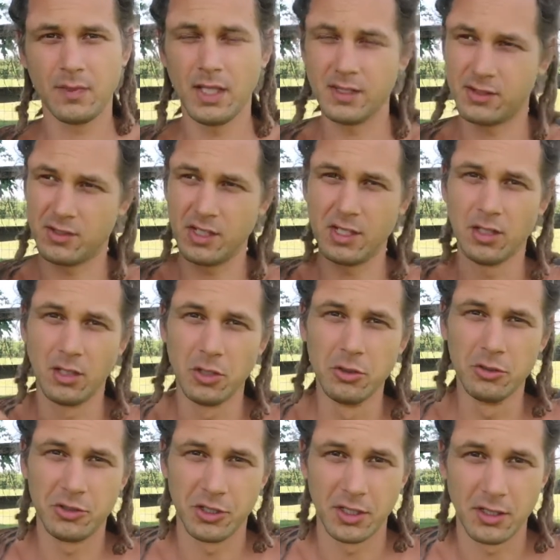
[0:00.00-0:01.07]
It's the
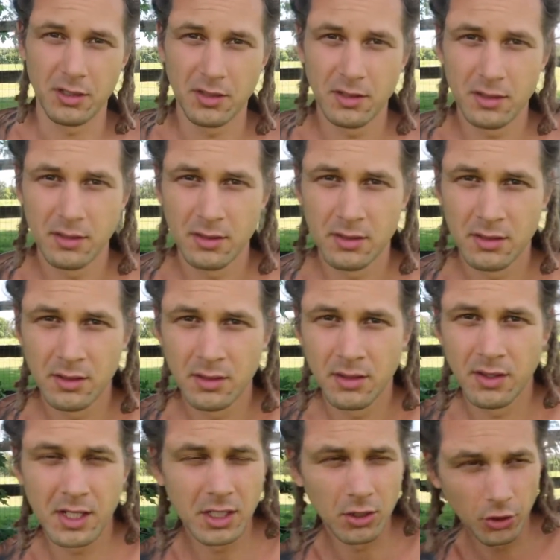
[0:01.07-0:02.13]
illusion.
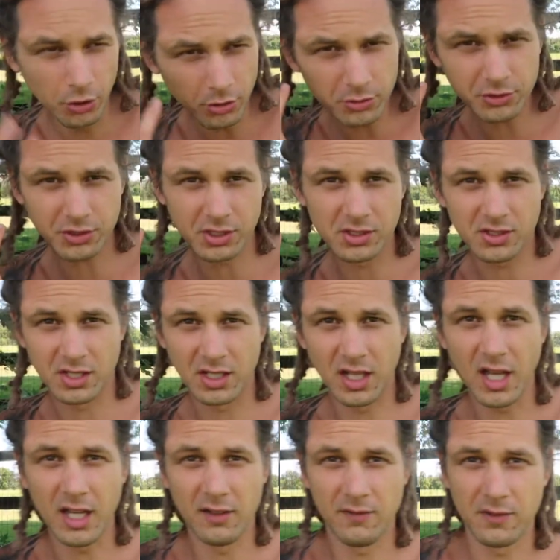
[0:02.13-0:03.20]
The illusions in
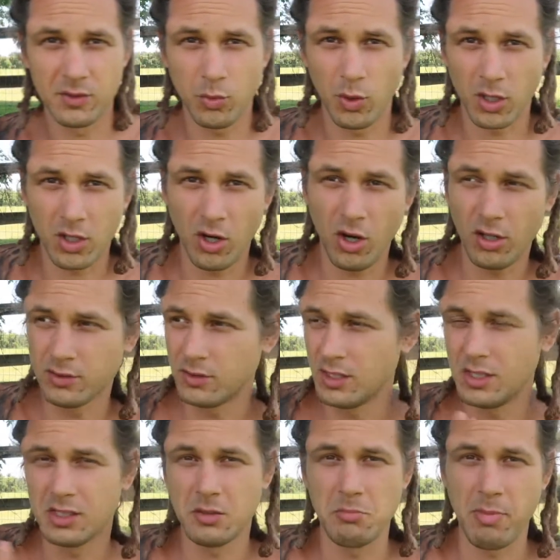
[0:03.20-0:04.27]
life is what cause
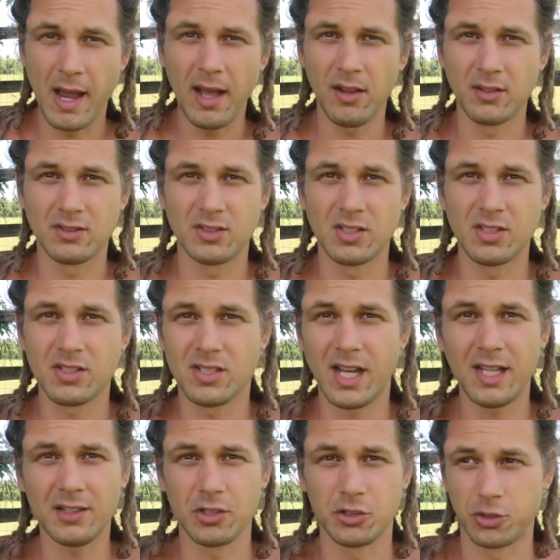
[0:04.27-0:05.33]
these imbalances,
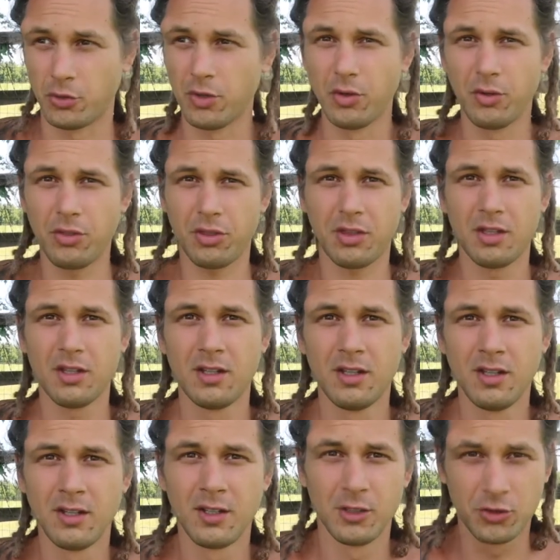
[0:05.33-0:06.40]
not the truth.
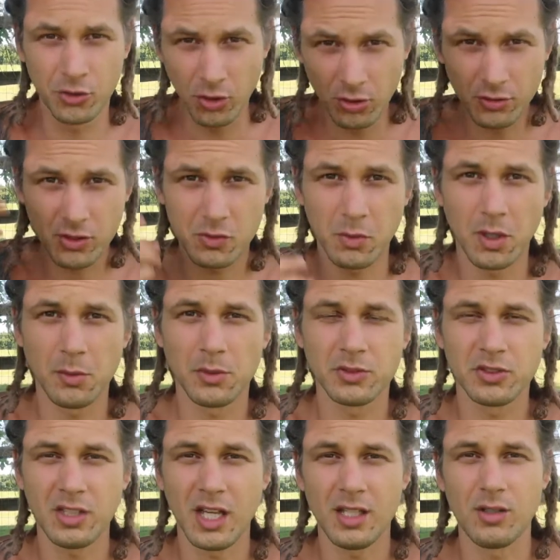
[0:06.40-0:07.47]
The truth is what will
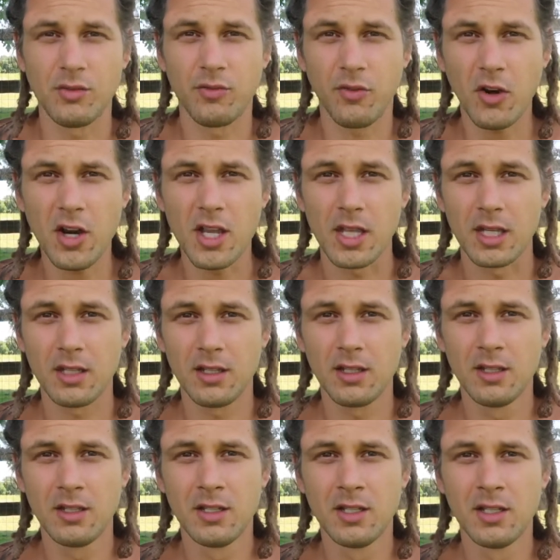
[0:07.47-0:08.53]
set you free.
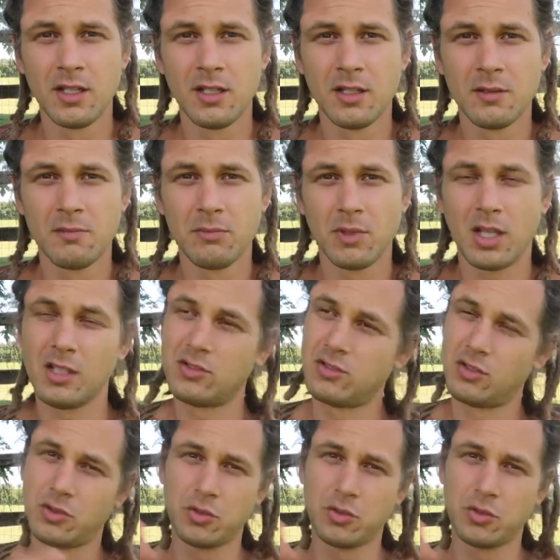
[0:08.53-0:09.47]
Because the